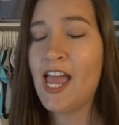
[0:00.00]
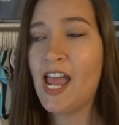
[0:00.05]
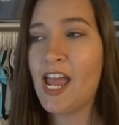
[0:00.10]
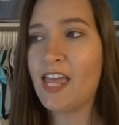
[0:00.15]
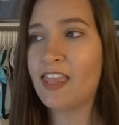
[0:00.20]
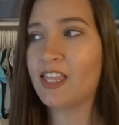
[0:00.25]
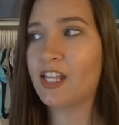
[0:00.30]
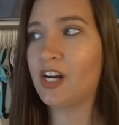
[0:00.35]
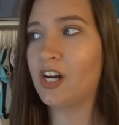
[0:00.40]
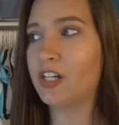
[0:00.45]

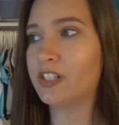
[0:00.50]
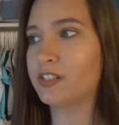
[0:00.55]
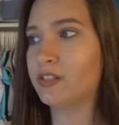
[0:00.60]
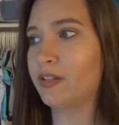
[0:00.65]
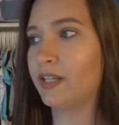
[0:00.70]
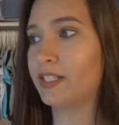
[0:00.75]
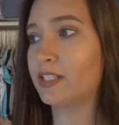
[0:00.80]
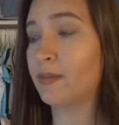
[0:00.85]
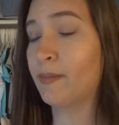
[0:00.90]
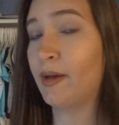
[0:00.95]
And then also
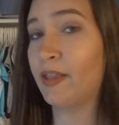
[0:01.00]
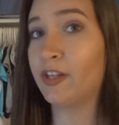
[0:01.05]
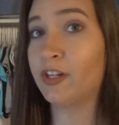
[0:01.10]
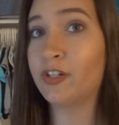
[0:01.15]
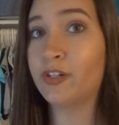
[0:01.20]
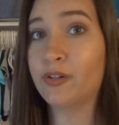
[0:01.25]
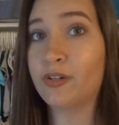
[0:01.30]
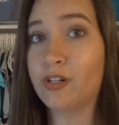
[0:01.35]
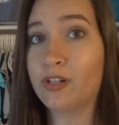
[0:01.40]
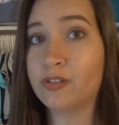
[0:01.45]
like some other
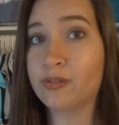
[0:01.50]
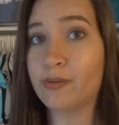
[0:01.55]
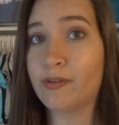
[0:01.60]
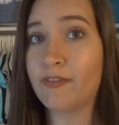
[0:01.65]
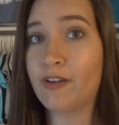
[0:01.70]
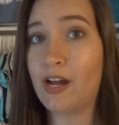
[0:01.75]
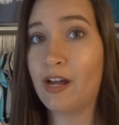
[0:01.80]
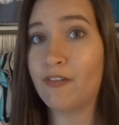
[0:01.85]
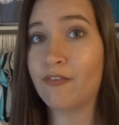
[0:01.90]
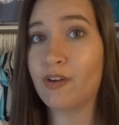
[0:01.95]
new clothes that
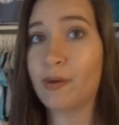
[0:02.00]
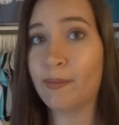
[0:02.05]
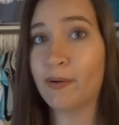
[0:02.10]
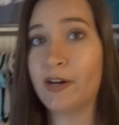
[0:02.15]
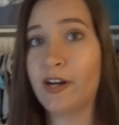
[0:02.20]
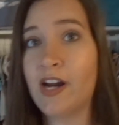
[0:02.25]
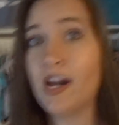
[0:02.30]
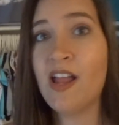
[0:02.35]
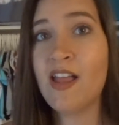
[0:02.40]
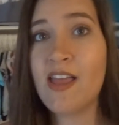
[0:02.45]
we've gotten from
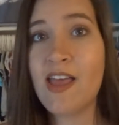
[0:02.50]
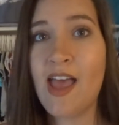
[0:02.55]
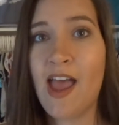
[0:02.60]
her.